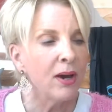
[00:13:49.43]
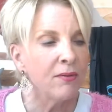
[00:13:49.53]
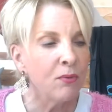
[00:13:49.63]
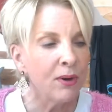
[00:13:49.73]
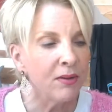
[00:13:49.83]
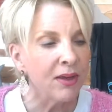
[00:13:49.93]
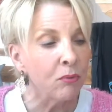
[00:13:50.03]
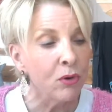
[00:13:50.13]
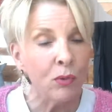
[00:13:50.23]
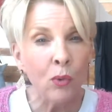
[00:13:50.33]
one of the
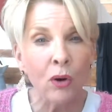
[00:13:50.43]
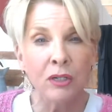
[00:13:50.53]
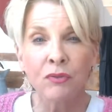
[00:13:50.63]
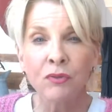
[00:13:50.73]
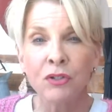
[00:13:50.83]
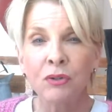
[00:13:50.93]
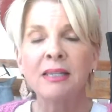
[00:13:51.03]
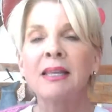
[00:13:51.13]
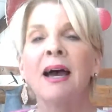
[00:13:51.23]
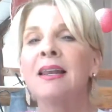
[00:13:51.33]
rewards for doing
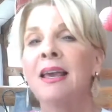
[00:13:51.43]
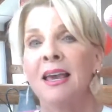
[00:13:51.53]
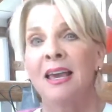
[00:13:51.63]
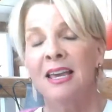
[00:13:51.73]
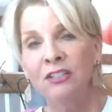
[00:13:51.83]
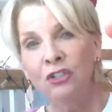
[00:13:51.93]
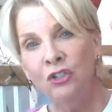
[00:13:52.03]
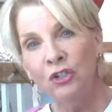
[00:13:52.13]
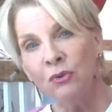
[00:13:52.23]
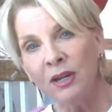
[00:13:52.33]
that is
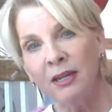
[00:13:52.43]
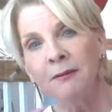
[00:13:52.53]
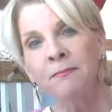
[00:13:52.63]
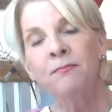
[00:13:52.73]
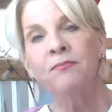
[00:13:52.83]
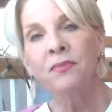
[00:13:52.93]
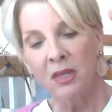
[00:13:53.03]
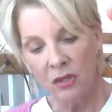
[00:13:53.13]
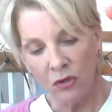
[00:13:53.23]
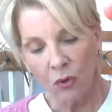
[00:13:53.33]
doing
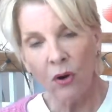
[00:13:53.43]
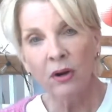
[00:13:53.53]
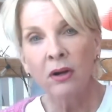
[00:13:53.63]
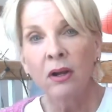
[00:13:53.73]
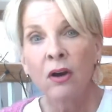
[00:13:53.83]
your